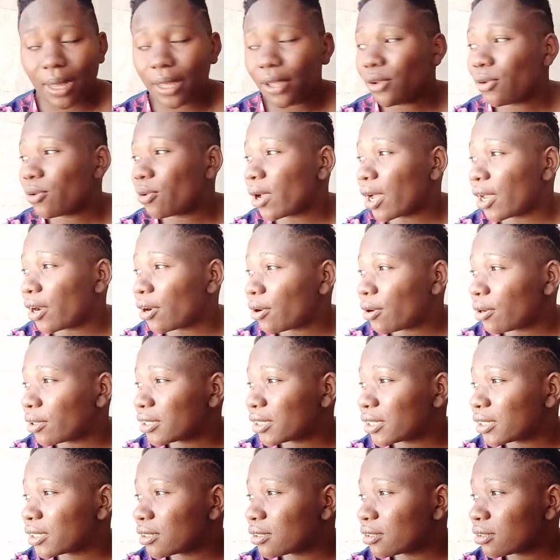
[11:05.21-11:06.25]
You
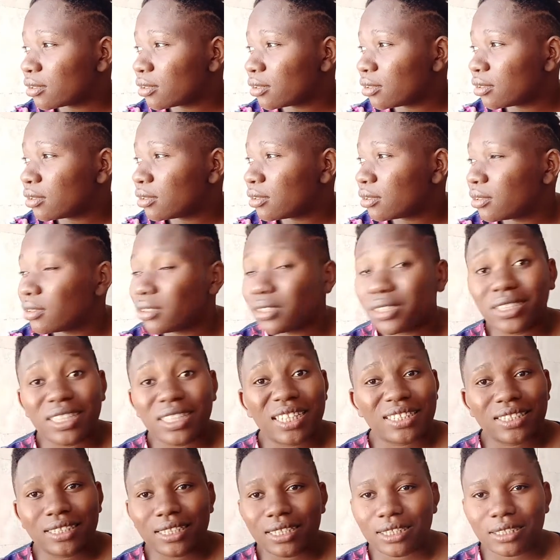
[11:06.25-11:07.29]
cannot
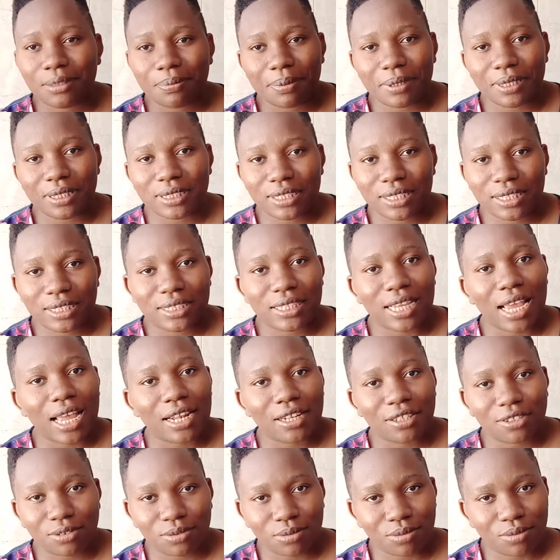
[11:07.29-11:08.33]
just expect the child
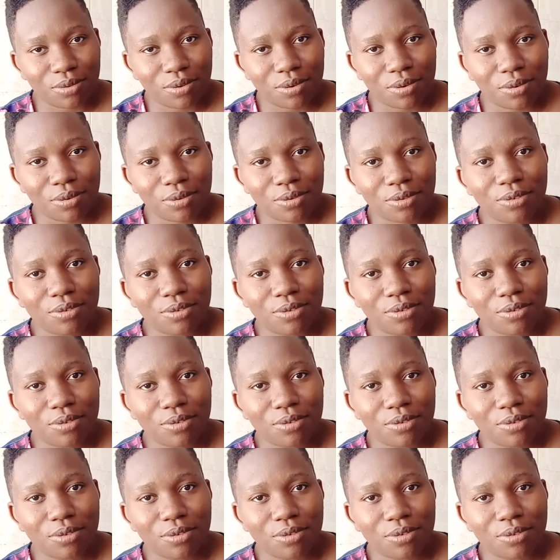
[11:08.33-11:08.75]
to grow.